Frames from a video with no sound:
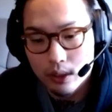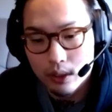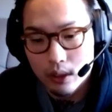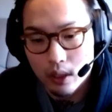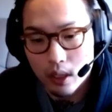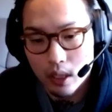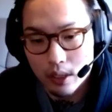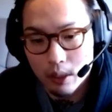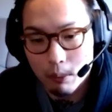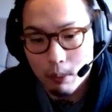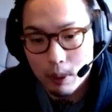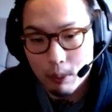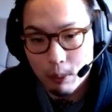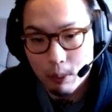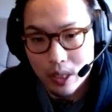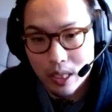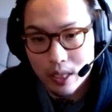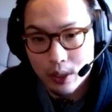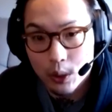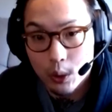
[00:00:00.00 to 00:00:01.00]
uh, the people
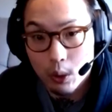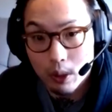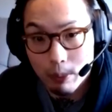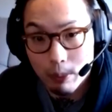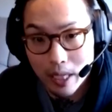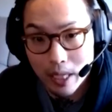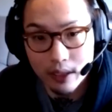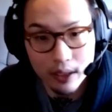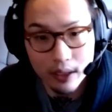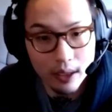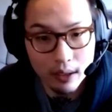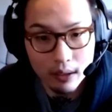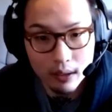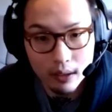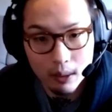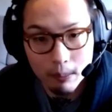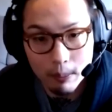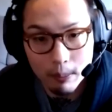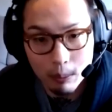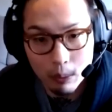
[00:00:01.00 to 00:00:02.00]
that enjoy painting,
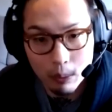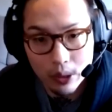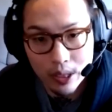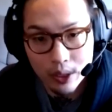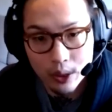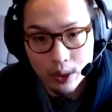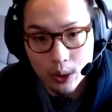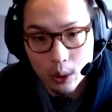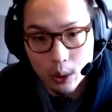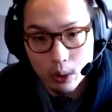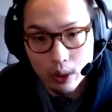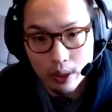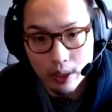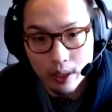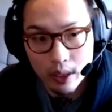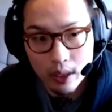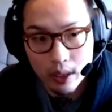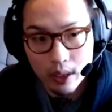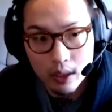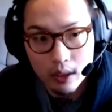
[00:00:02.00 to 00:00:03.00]
the people that enjoy
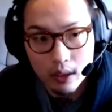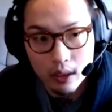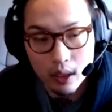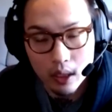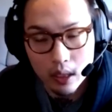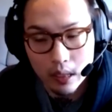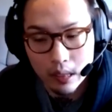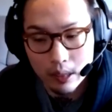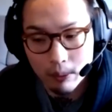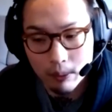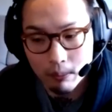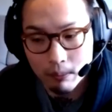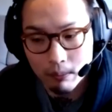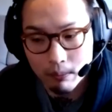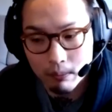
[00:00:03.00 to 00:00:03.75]
um,